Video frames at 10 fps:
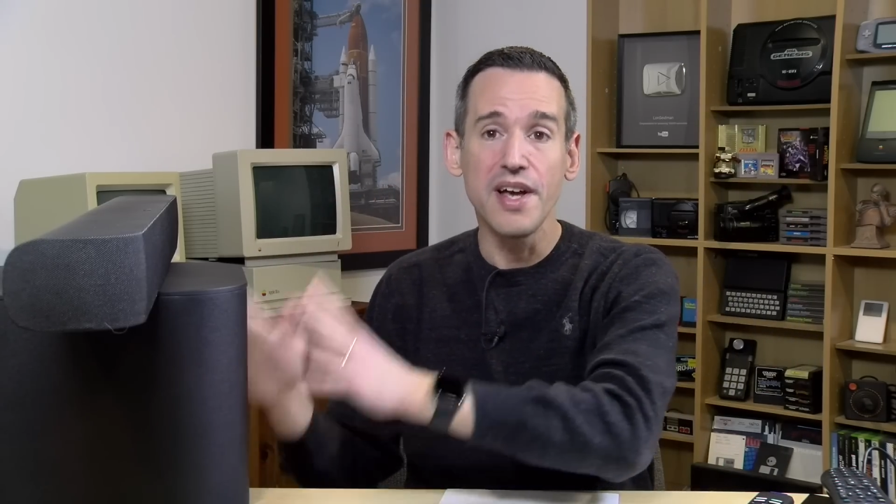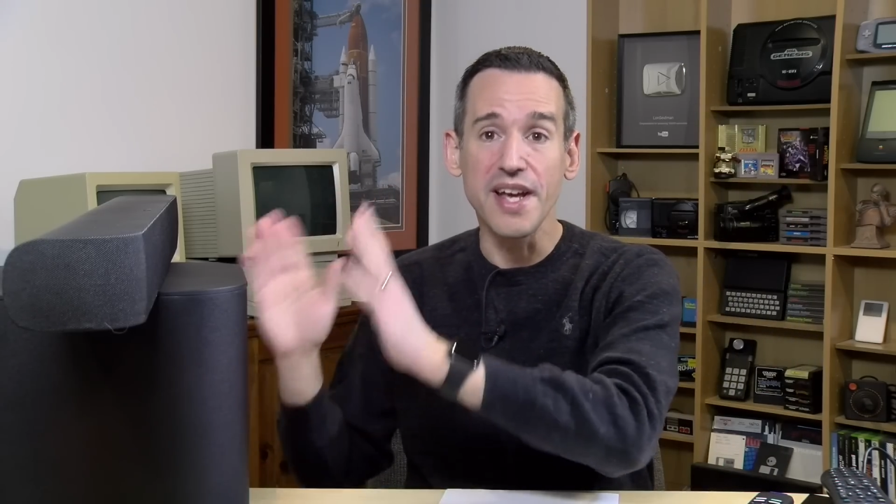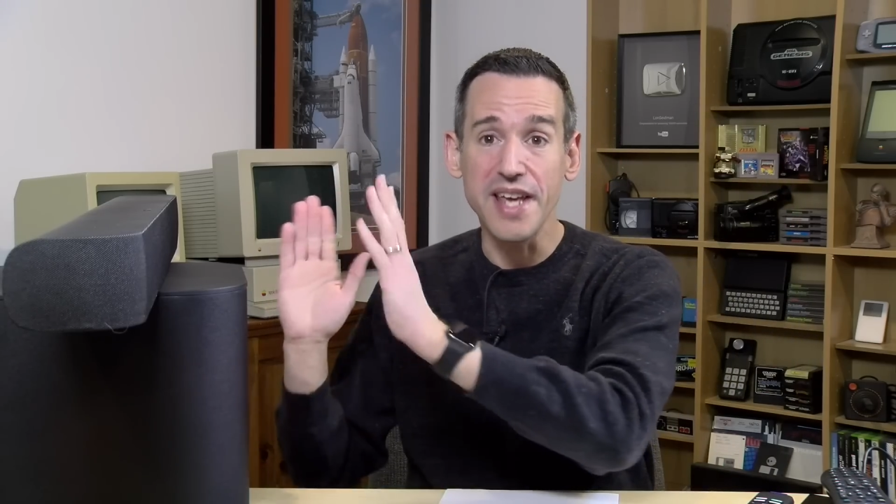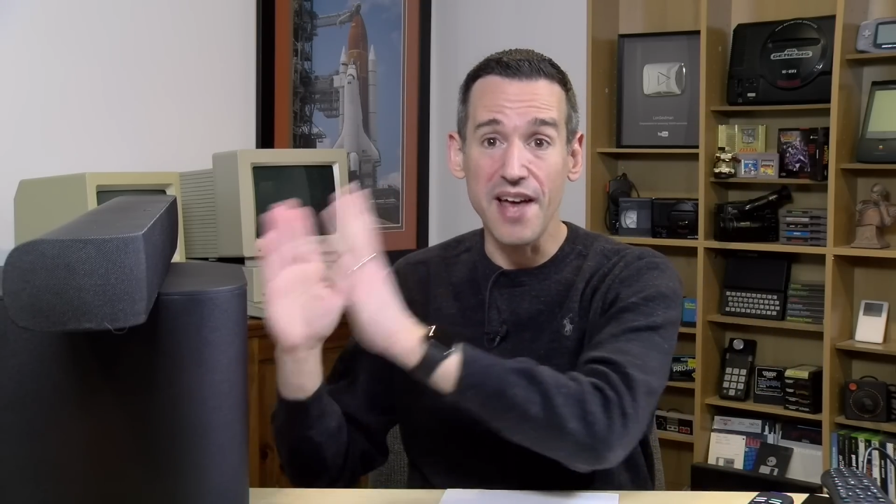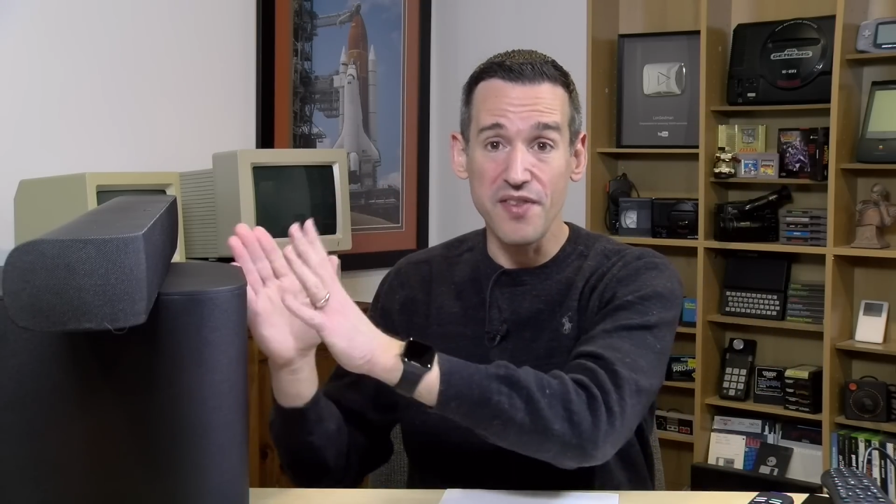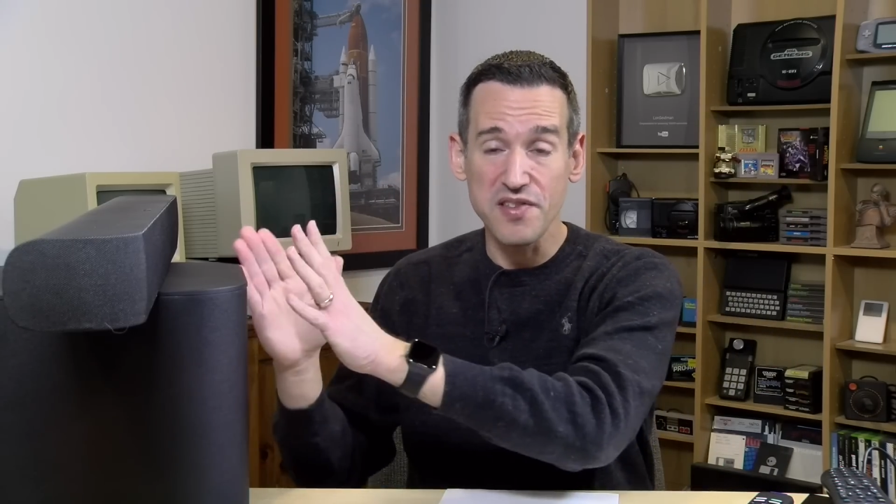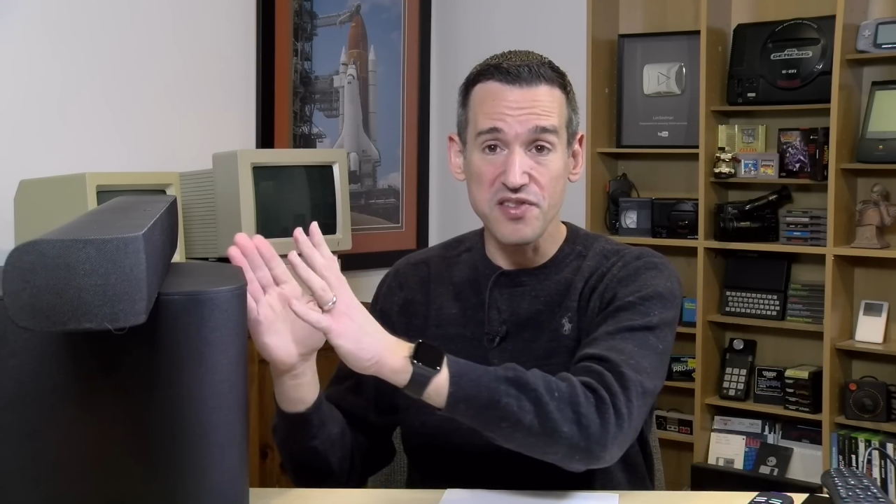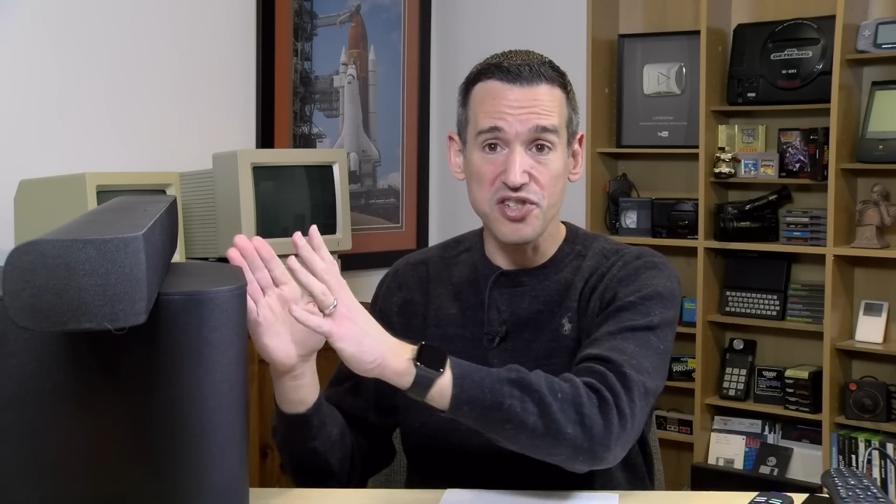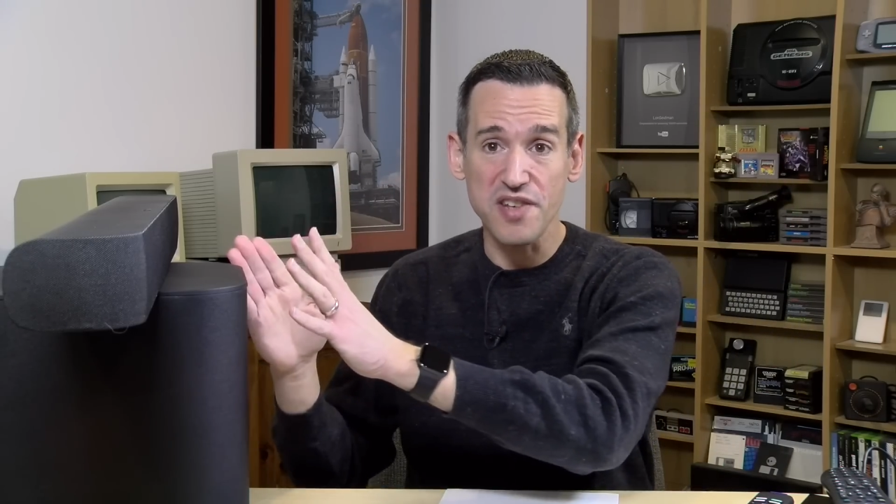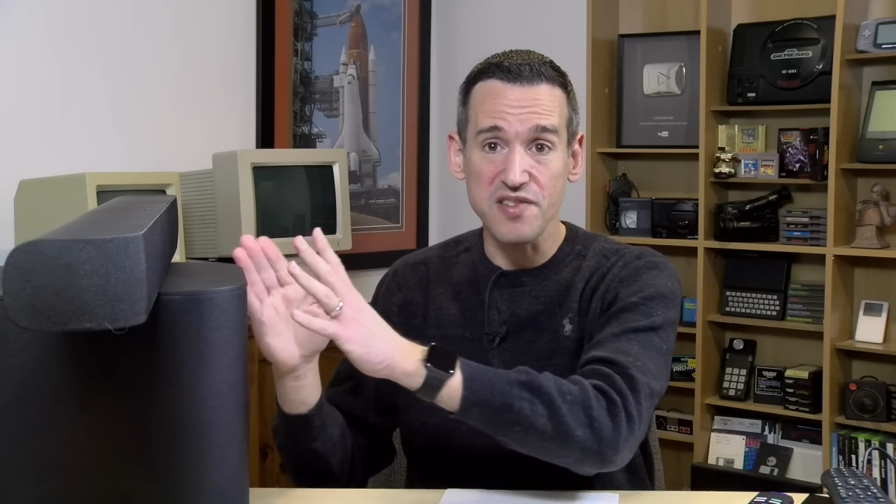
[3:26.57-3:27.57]
Again, this
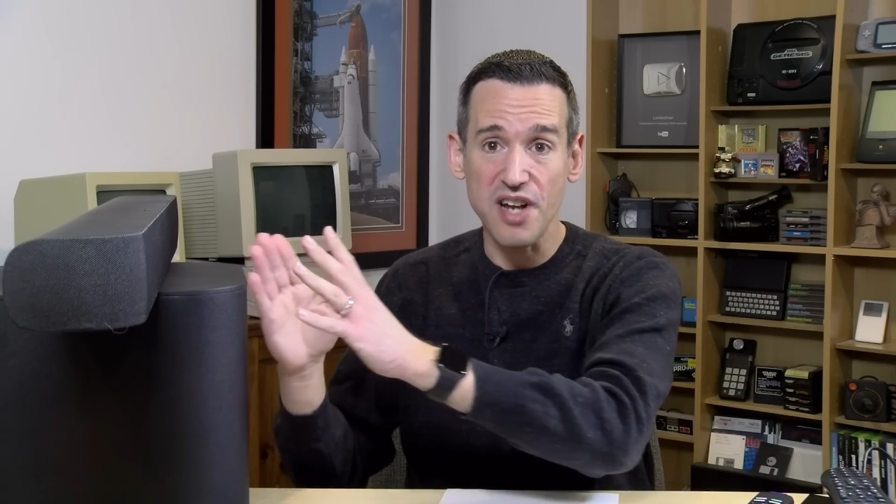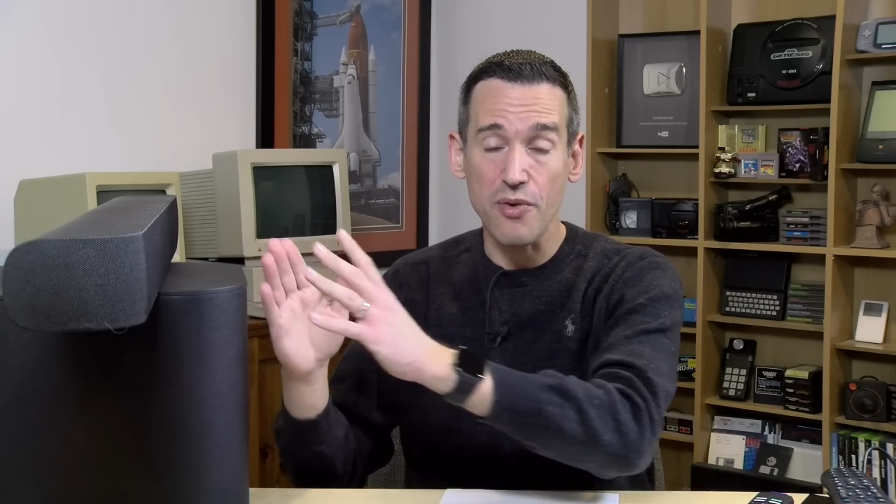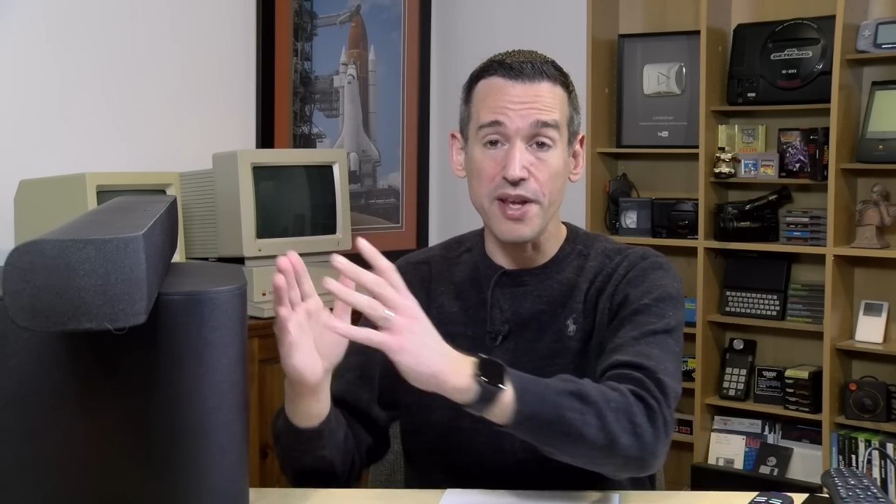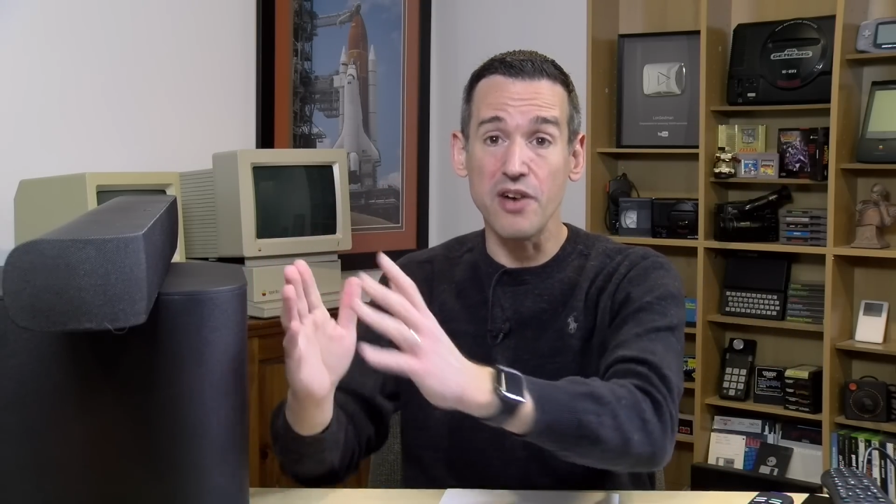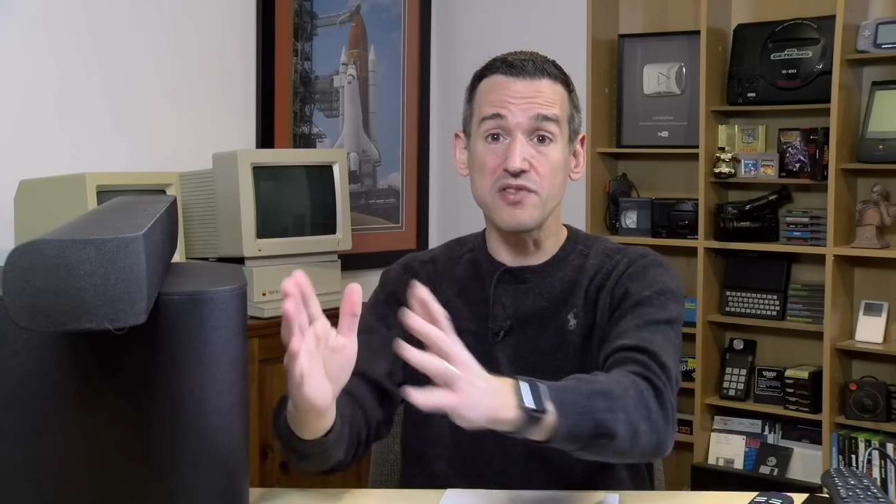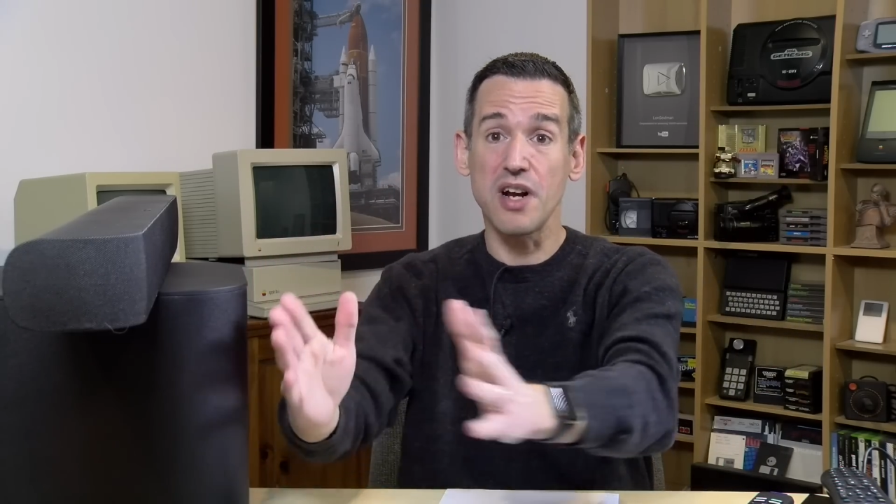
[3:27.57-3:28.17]
is just stereo,